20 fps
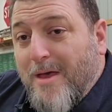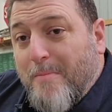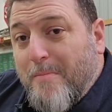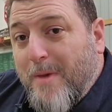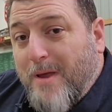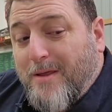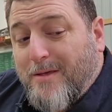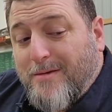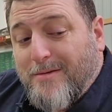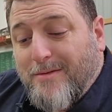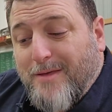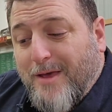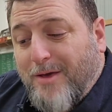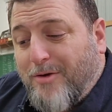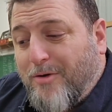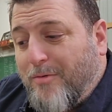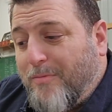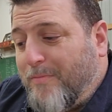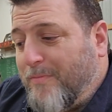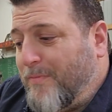man, this is like
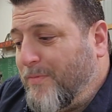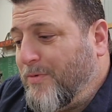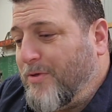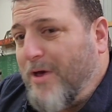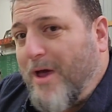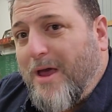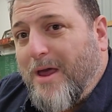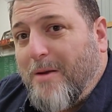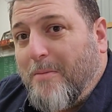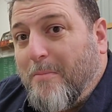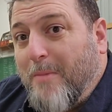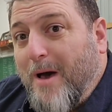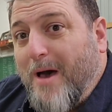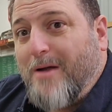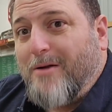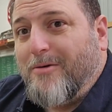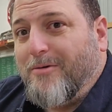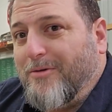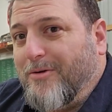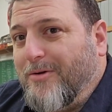your giant
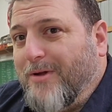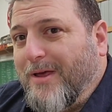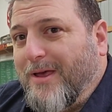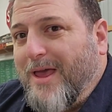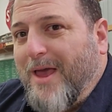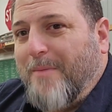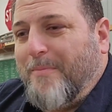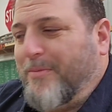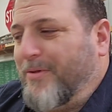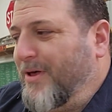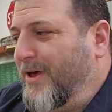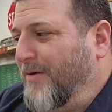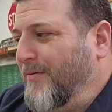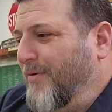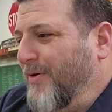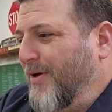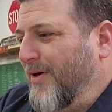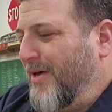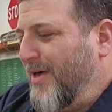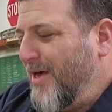model, dude. I can't
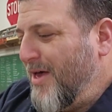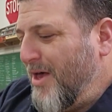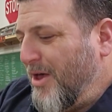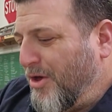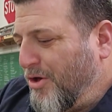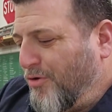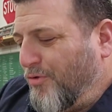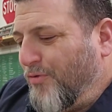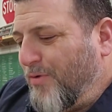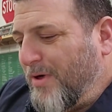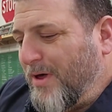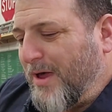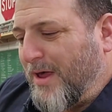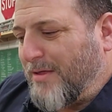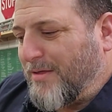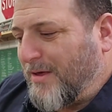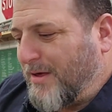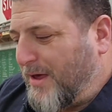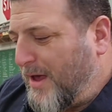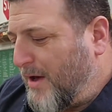believe you really,
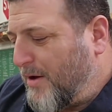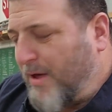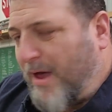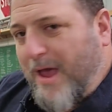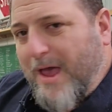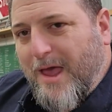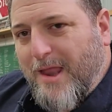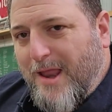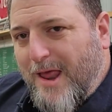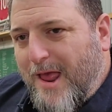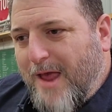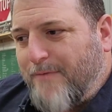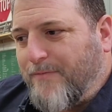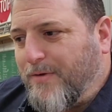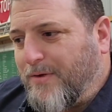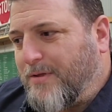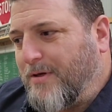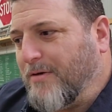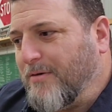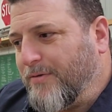as a geek, I had
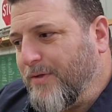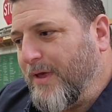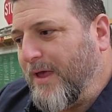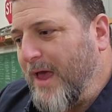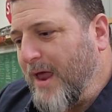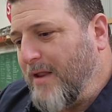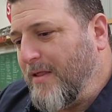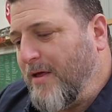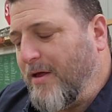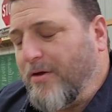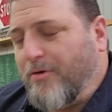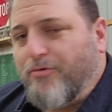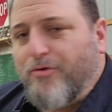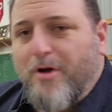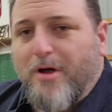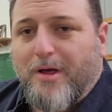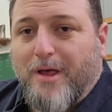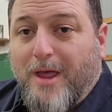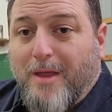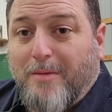every single thing out of that
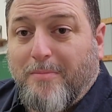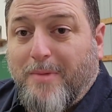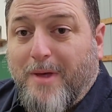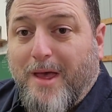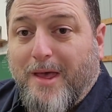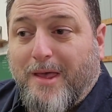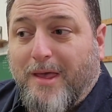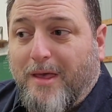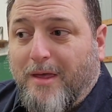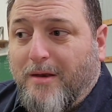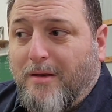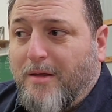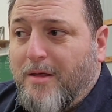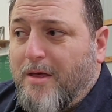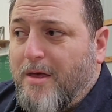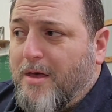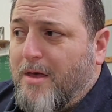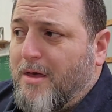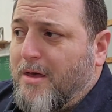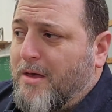truck and back in.
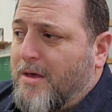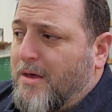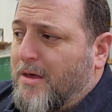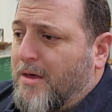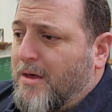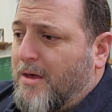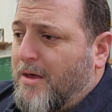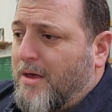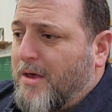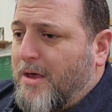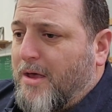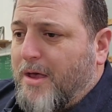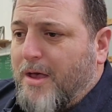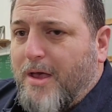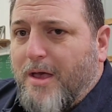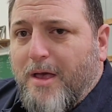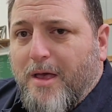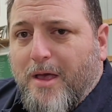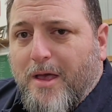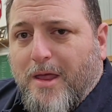
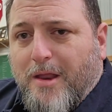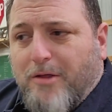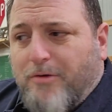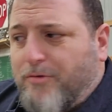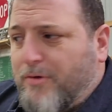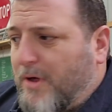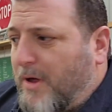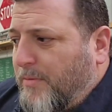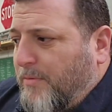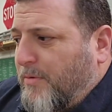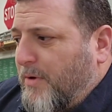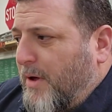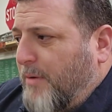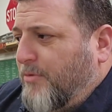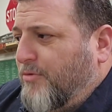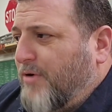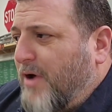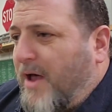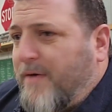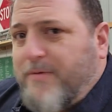and I'm
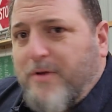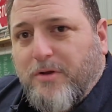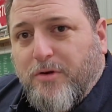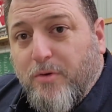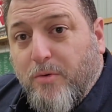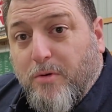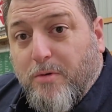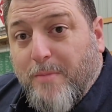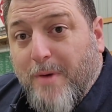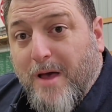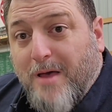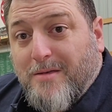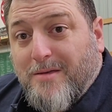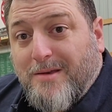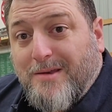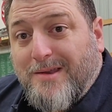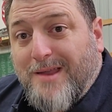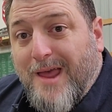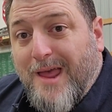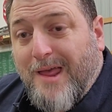driving 200 miles a
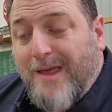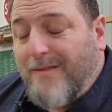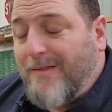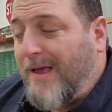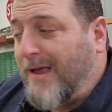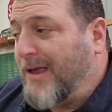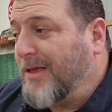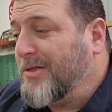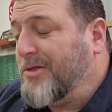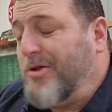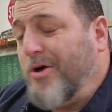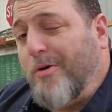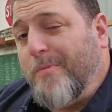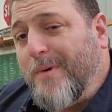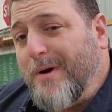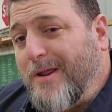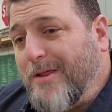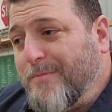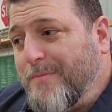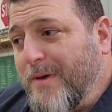day like it's
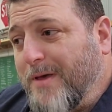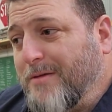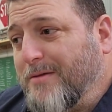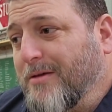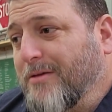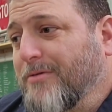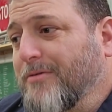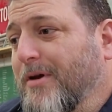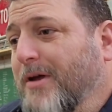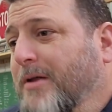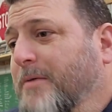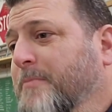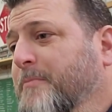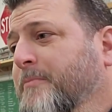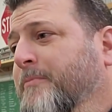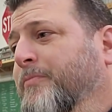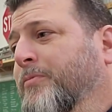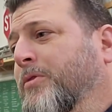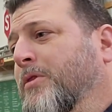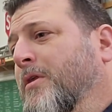nobody's business, right?
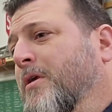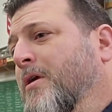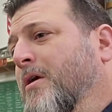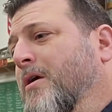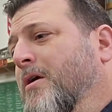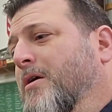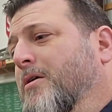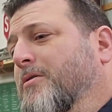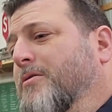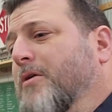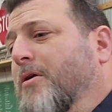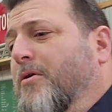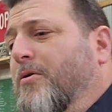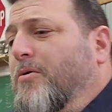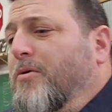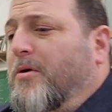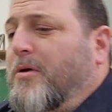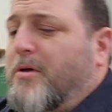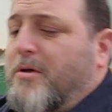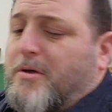
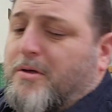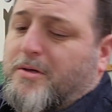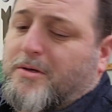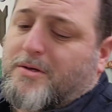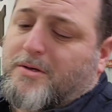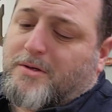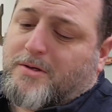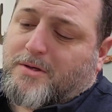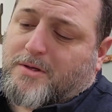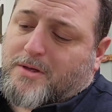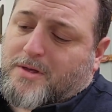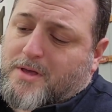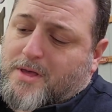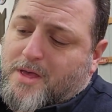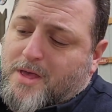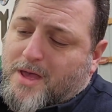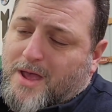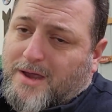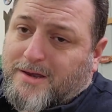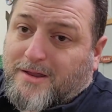So
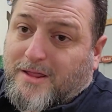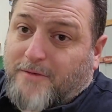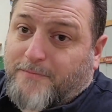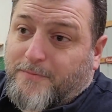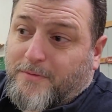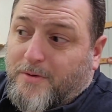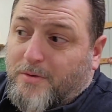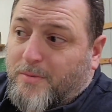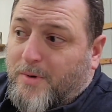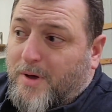I did that for a little